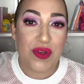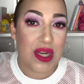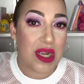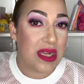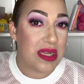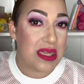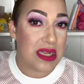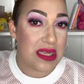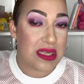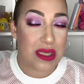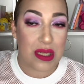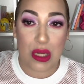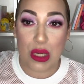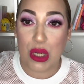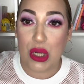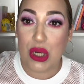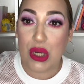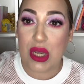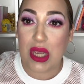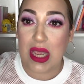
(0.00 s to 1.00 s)
this
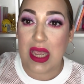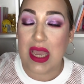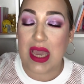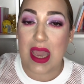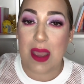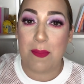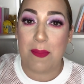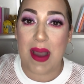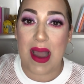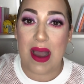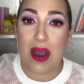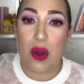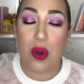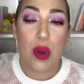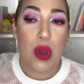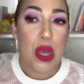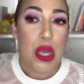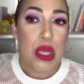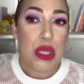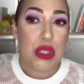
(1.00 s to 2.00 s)
look. It came out
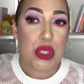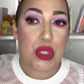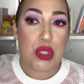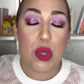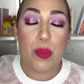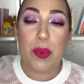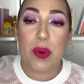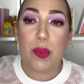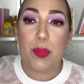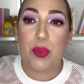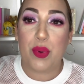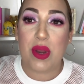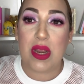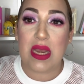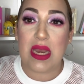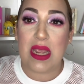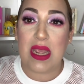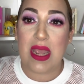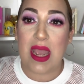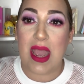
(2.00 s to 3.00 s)
super
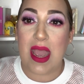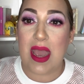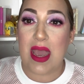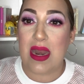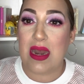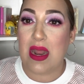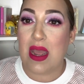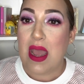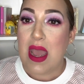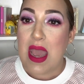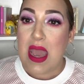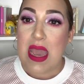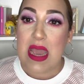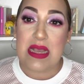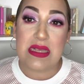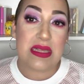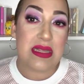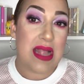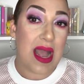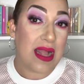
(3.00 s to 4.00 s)
pretty, and
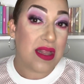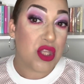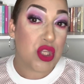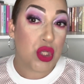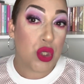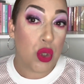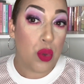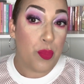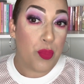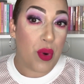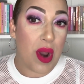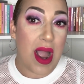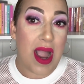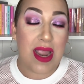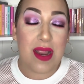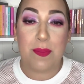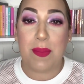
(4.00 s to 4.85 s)
it's not too bright,